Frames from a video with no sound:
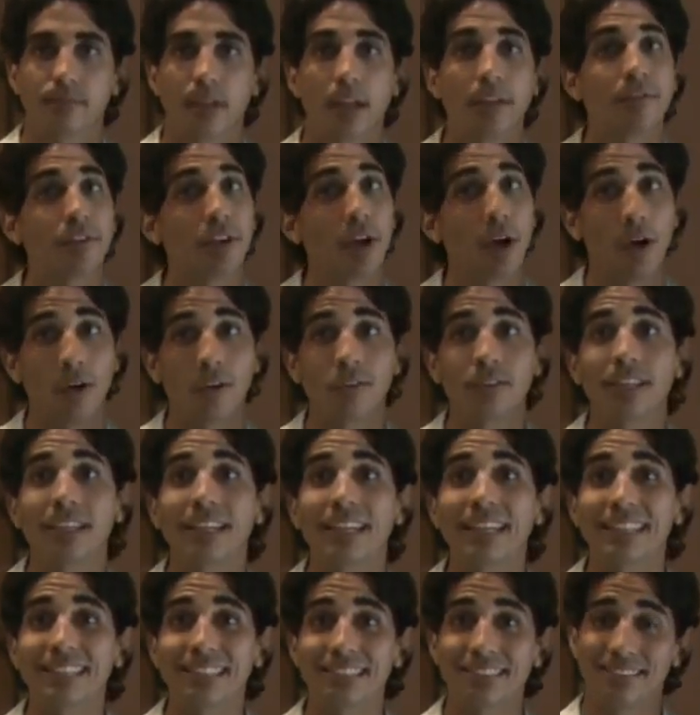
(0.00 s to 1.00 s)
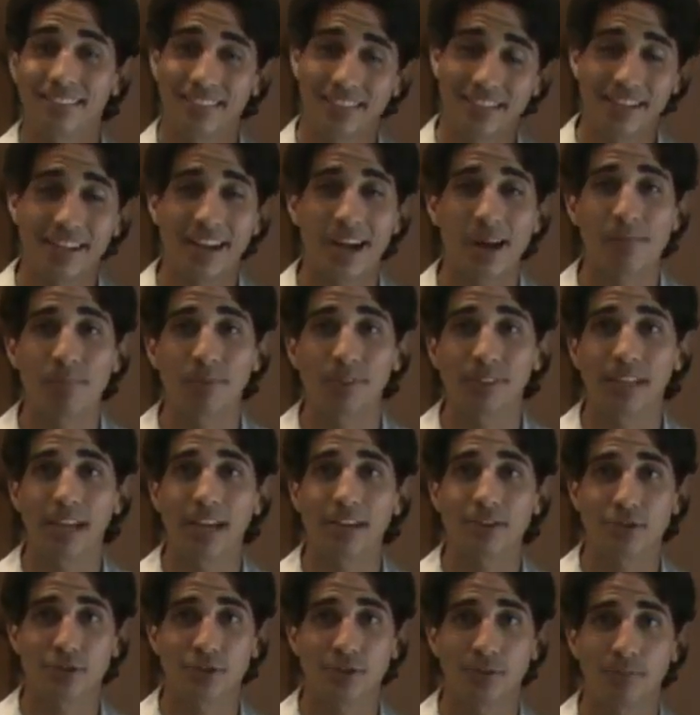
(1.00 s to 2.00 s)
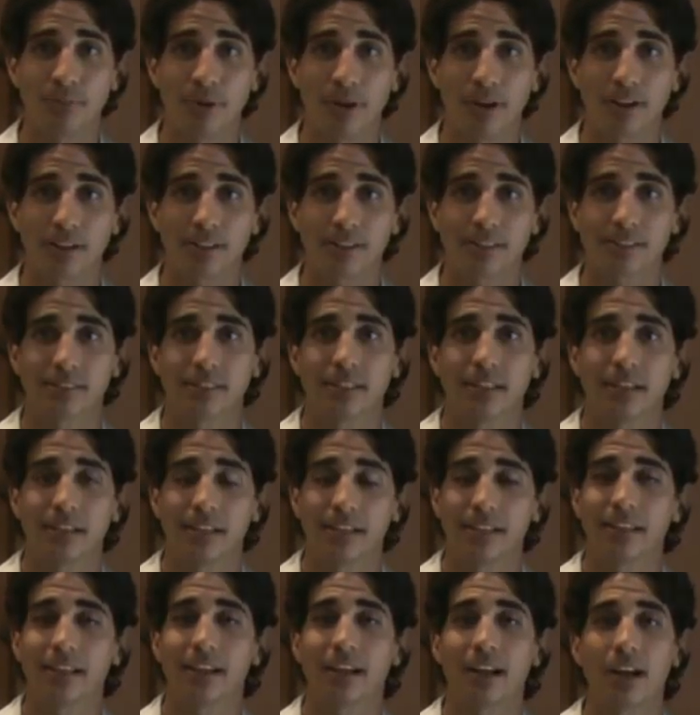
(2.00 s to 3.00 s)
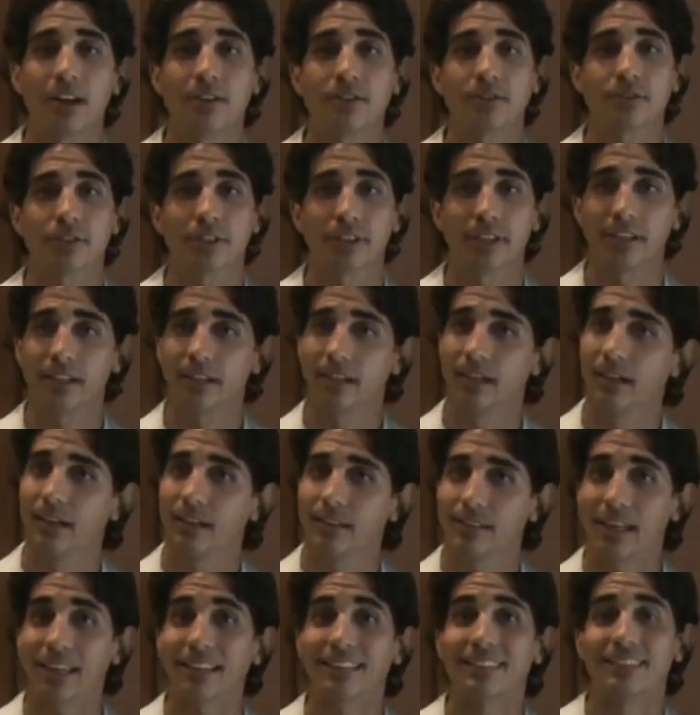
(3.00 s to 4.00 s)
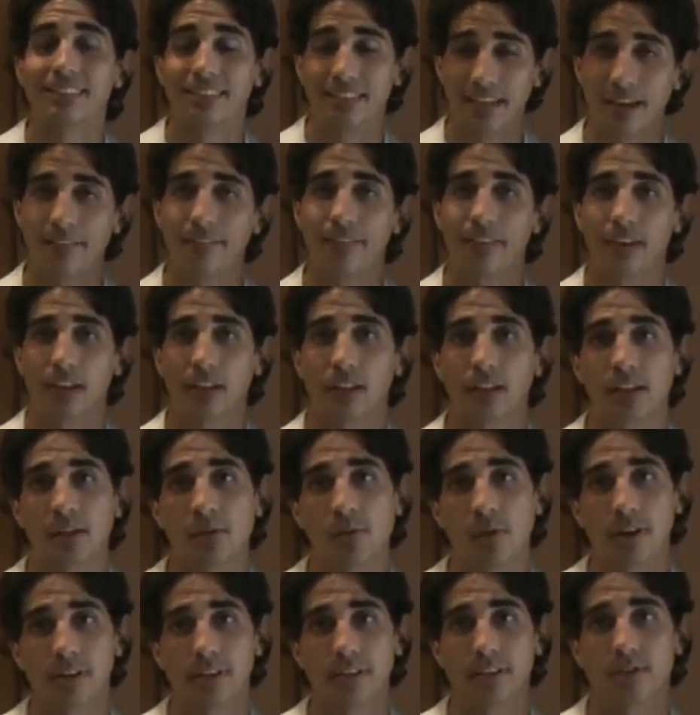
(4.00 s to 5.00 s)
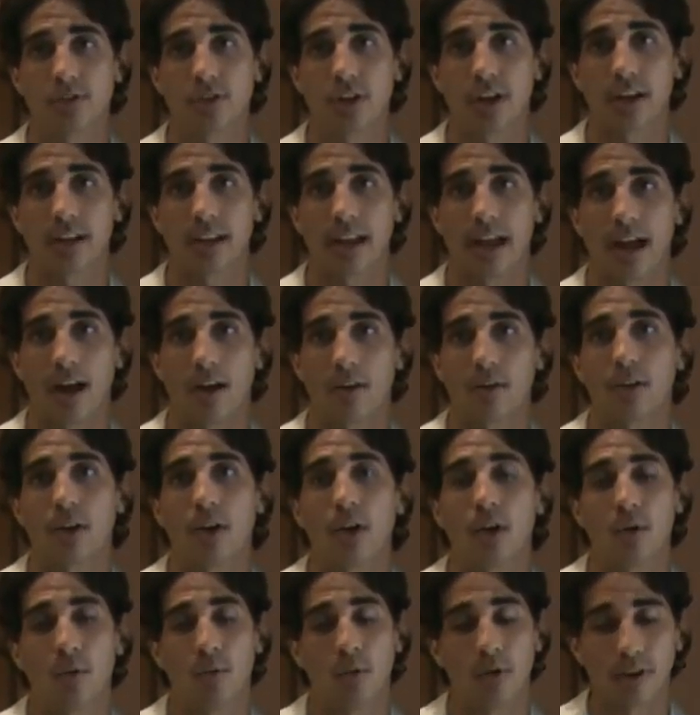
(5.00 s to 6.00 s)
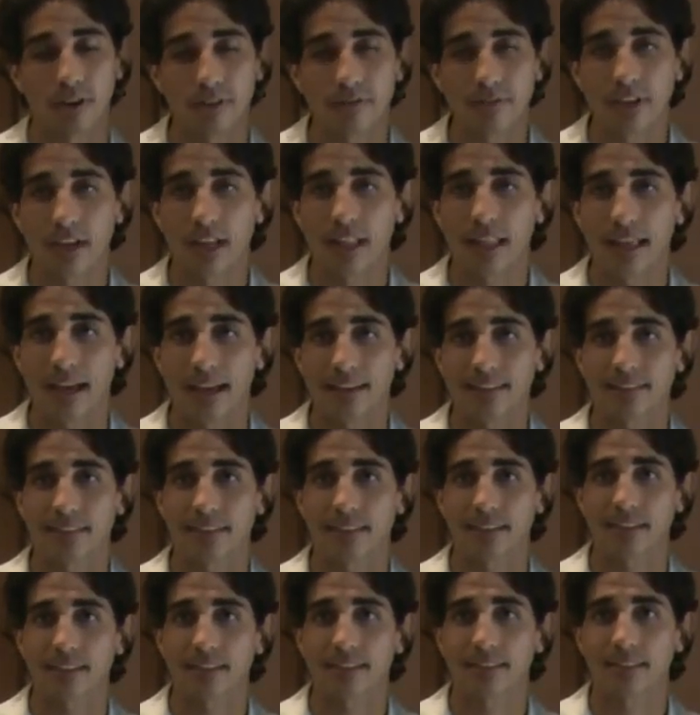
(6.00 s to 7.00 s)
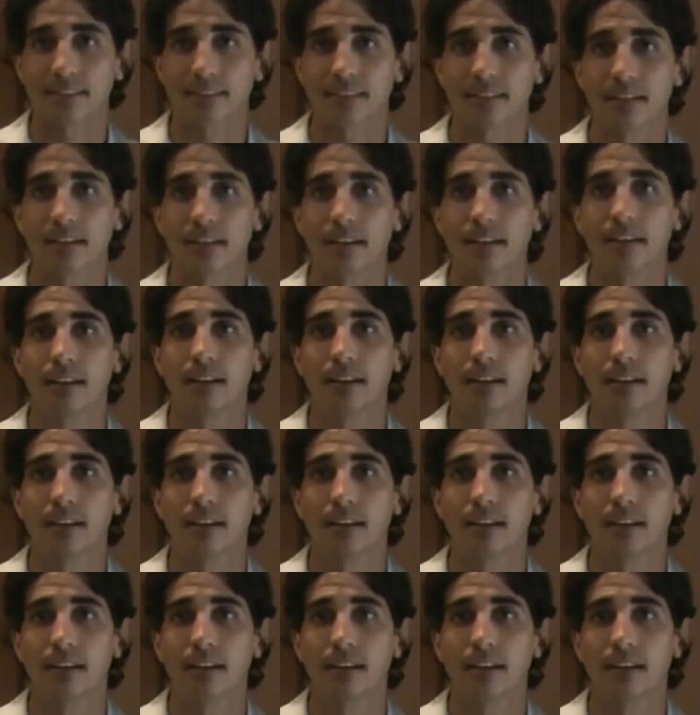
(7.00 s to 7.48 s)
If you only get to see a couple national parks in the country, that's definitely one to check out, one of the classics.